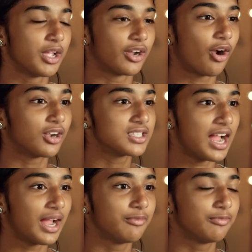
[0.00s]
we had a hard
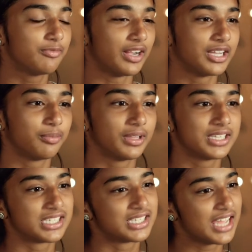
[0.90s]
time finding a
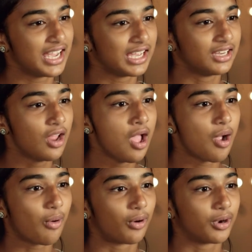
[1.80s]
place to stay in
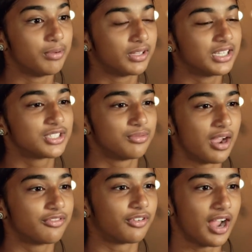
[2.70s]
or a building to
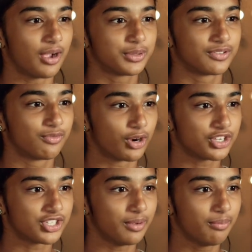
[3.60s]
rent for a house of
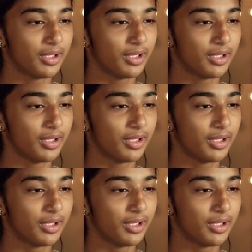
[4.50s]
worship.